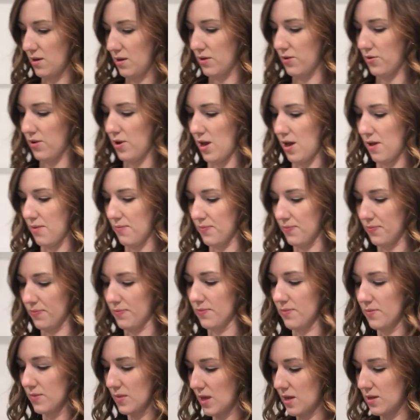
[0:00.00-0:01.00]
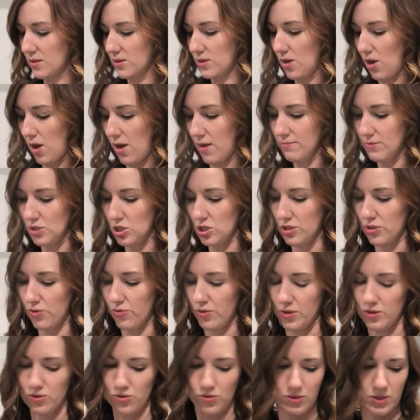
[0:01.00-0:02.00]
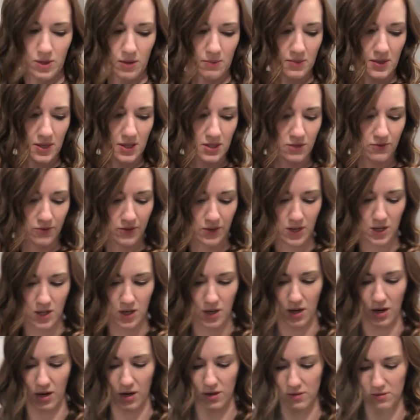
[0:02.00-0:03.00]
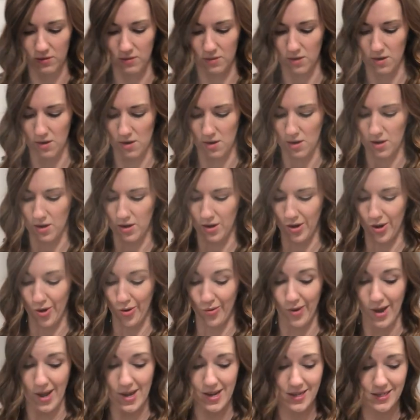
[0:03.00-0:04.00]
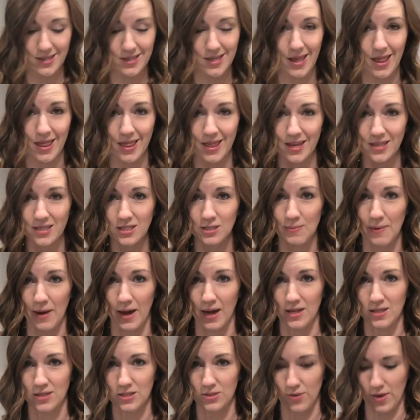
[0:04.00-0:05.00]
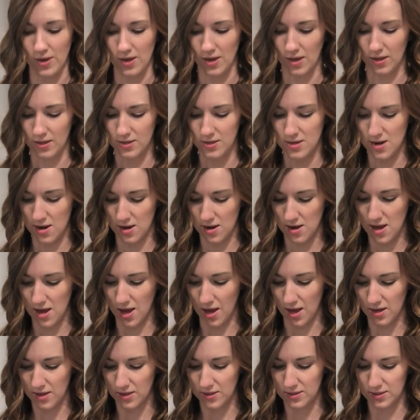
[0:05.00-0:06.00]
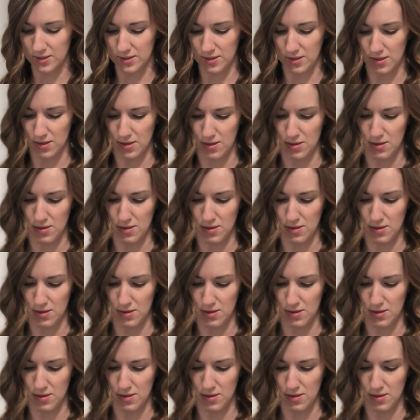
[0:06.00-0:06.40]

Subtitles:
Okay, so I'm just going to dump this vinegar right into this pot so I can clean it next.